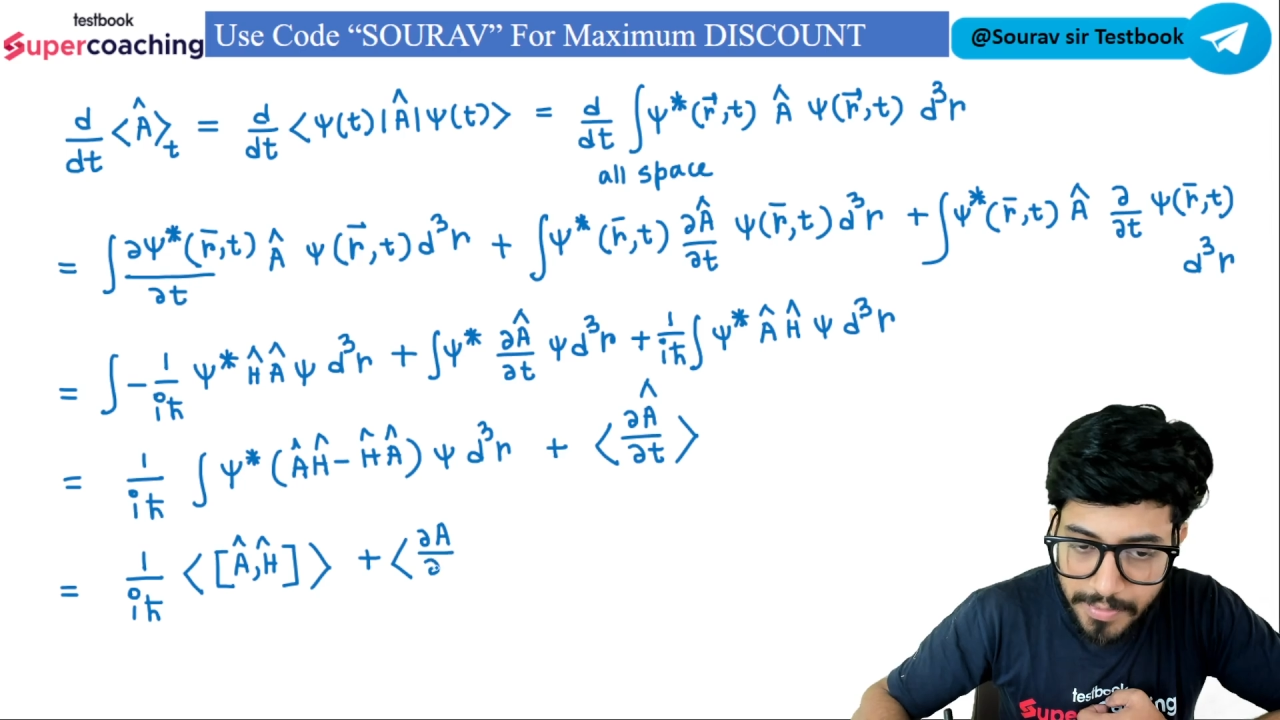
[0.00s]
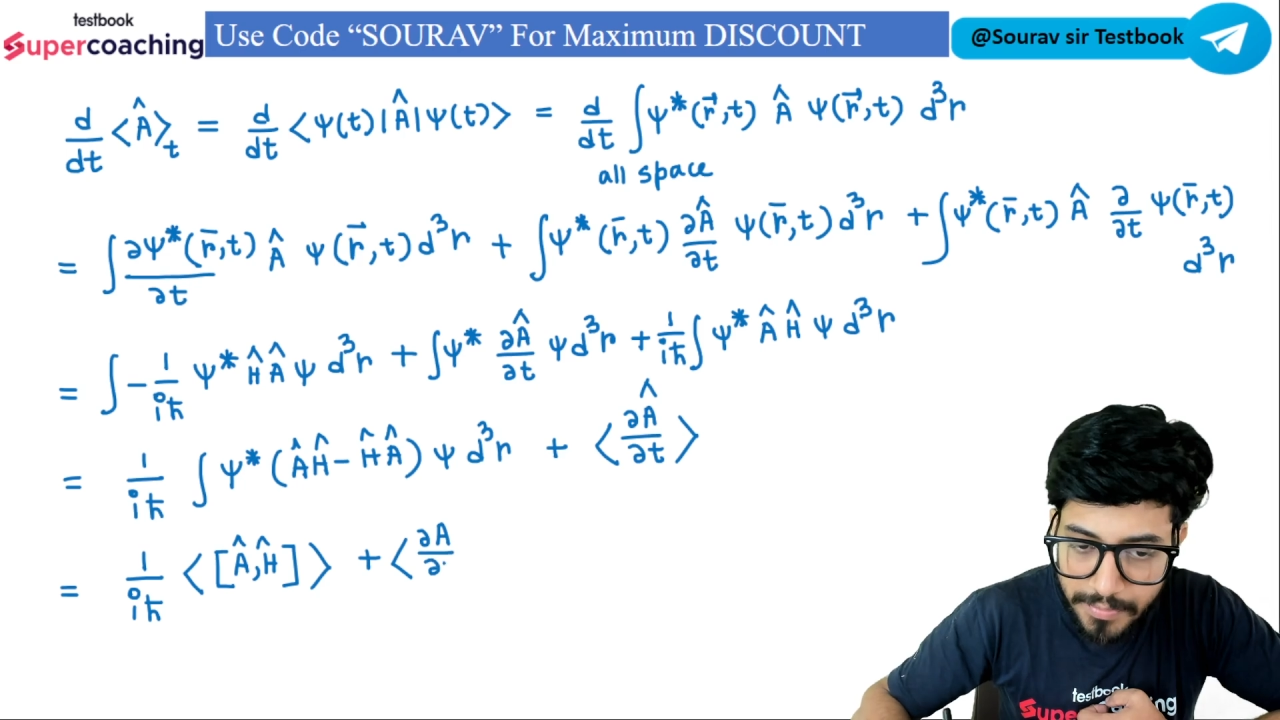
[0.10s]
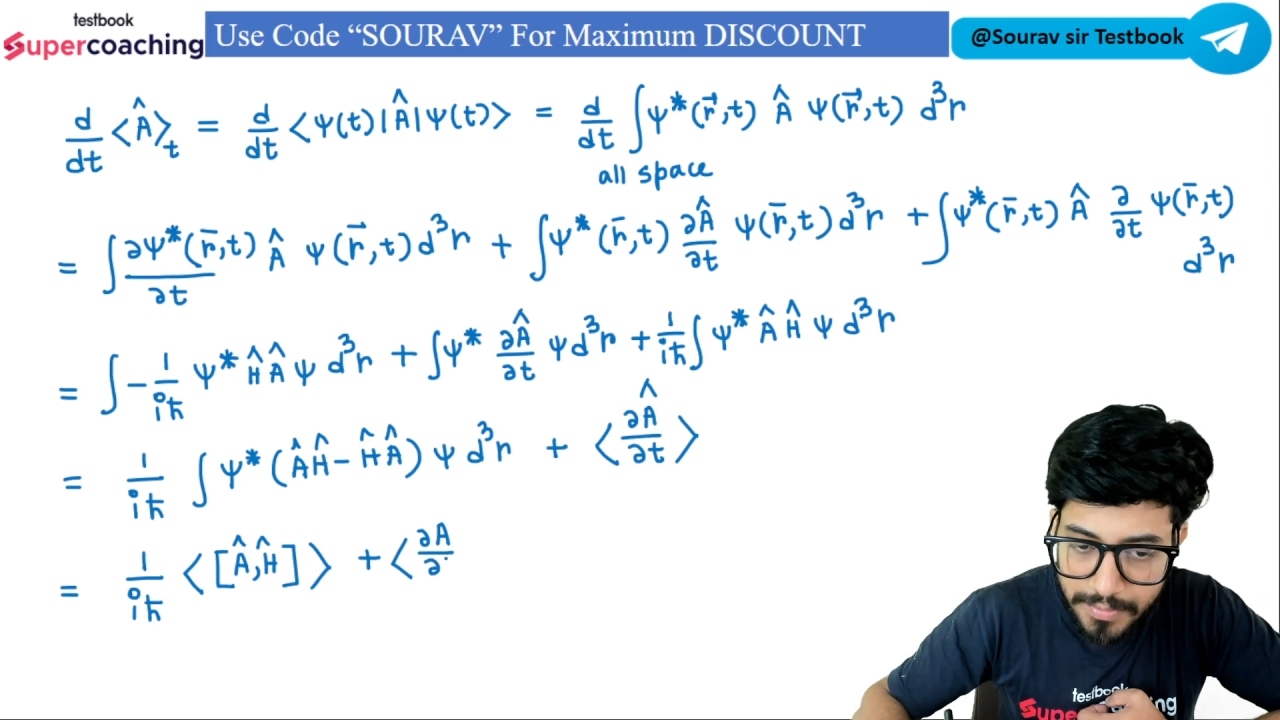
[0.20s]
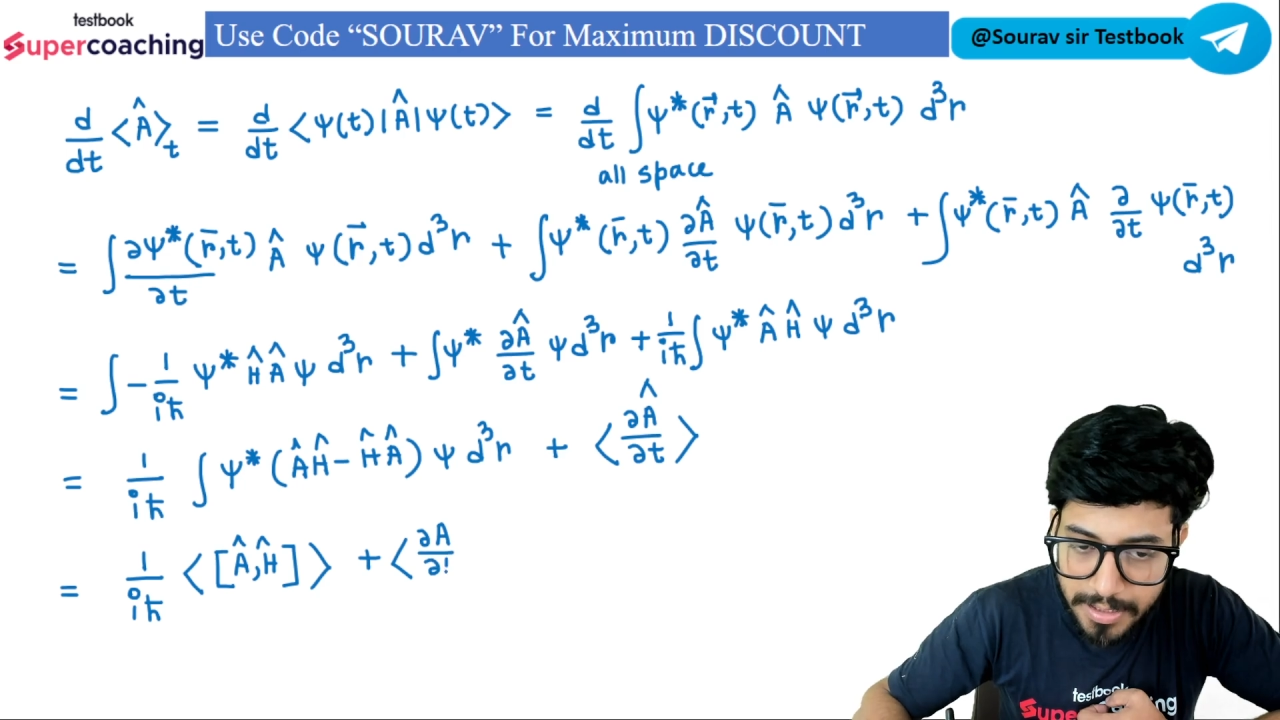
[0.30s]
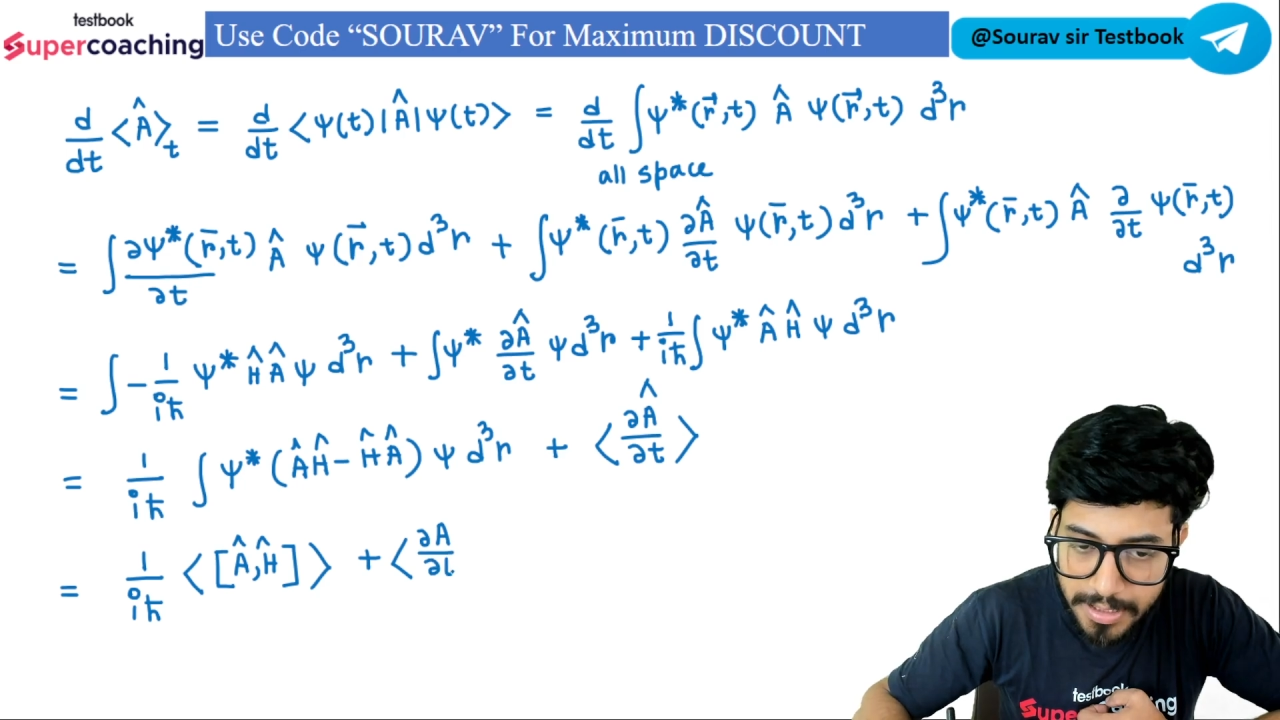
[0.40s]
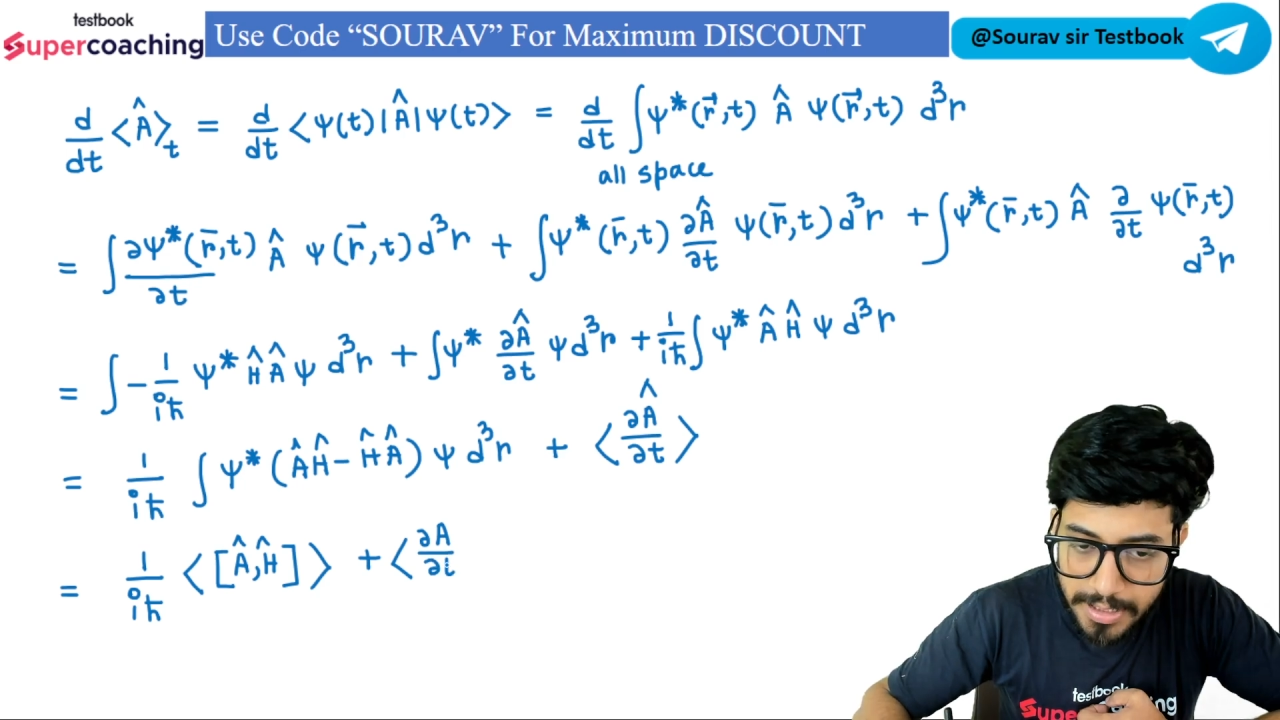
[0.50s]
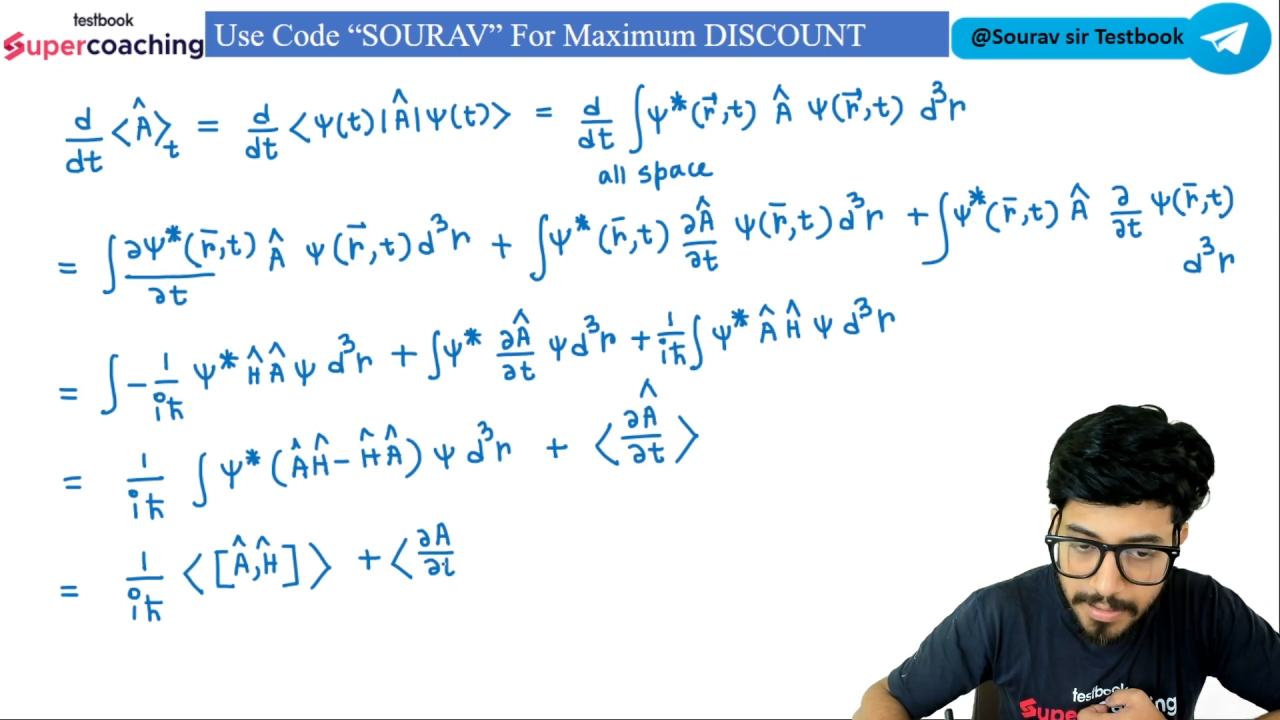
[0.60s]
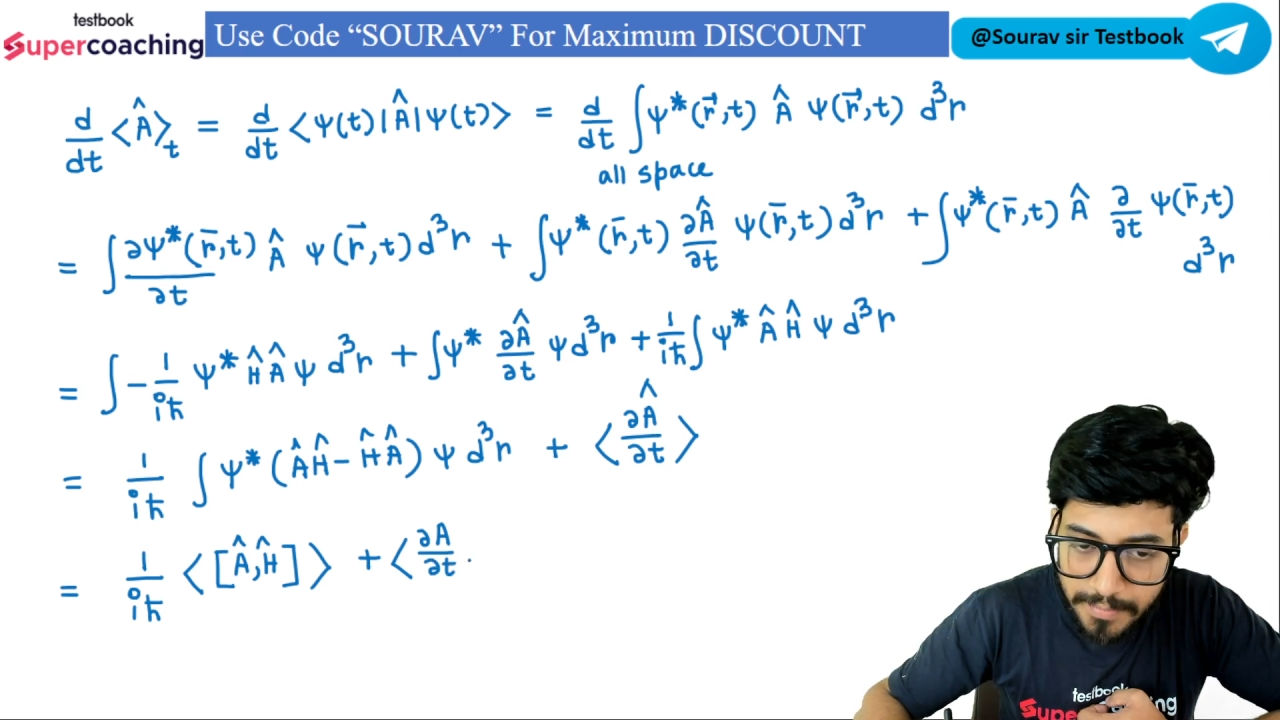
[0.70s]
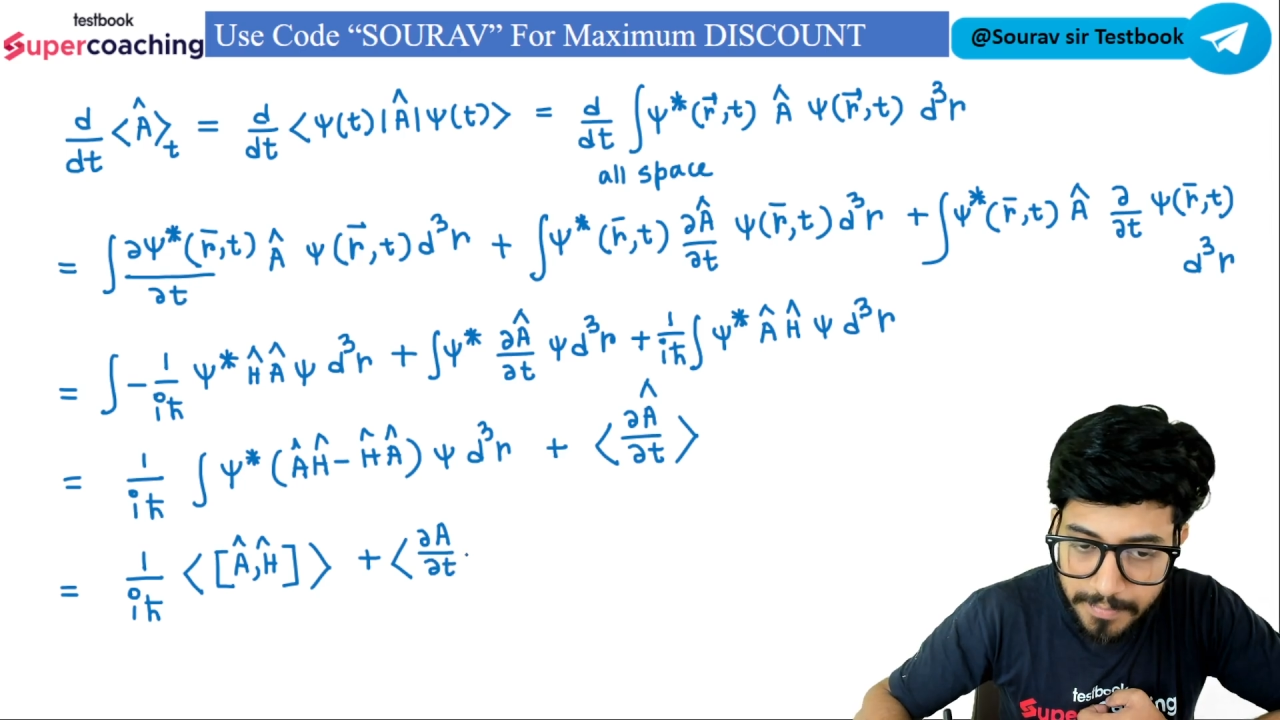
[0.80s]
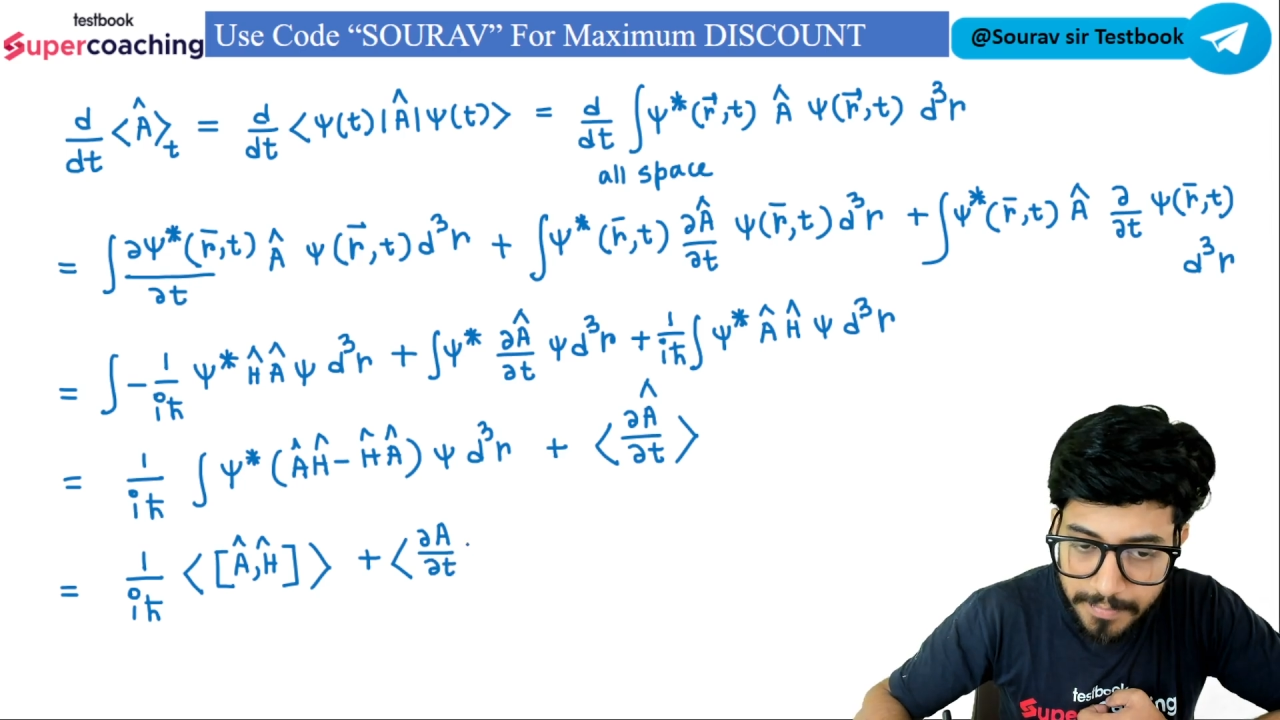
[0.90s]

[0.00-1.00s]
to T.